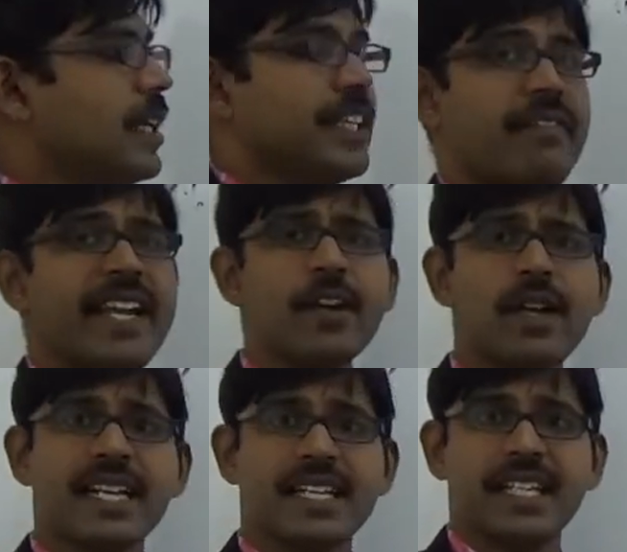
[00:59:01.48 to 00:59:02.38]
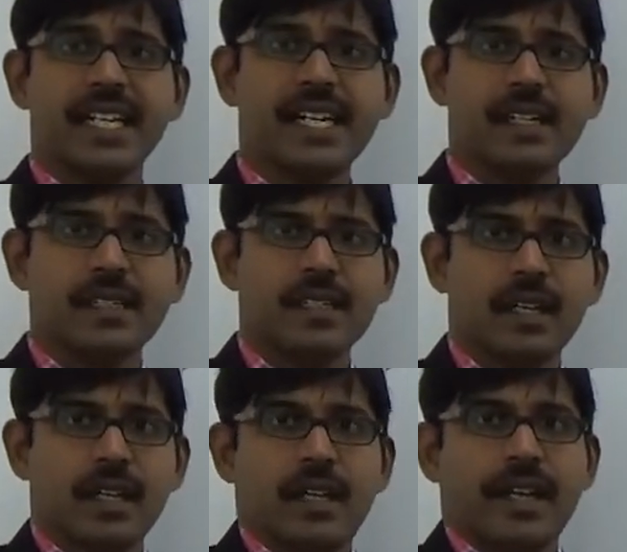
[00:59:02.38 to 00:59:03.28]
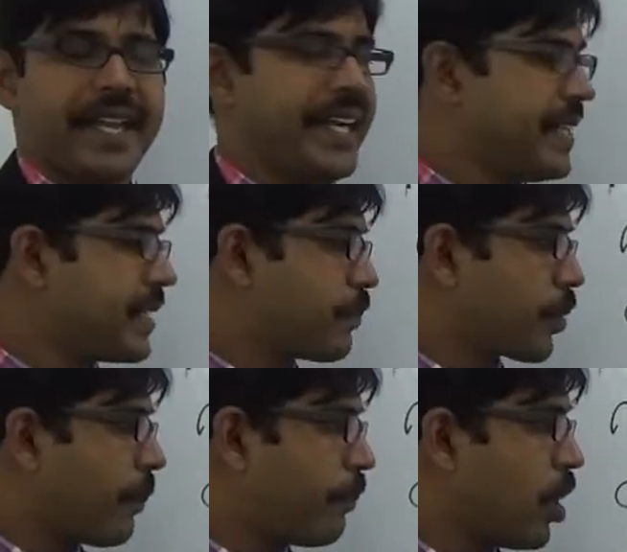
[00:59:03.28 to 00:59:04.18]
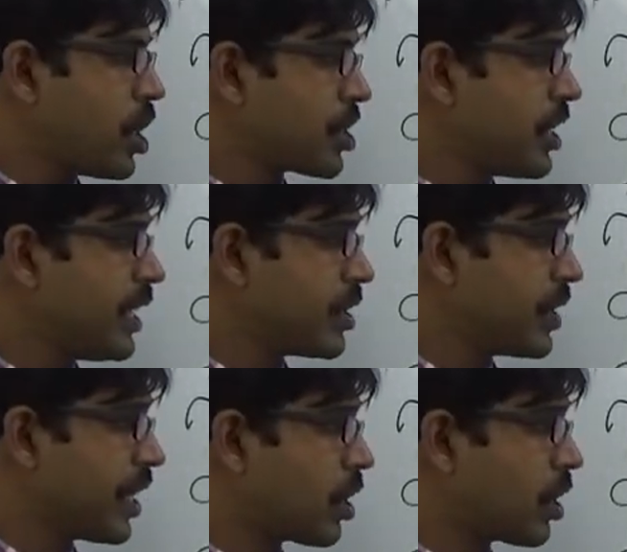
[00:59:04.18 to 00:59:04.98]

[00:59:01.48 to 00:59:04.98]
Now when you look here, it is proportional to the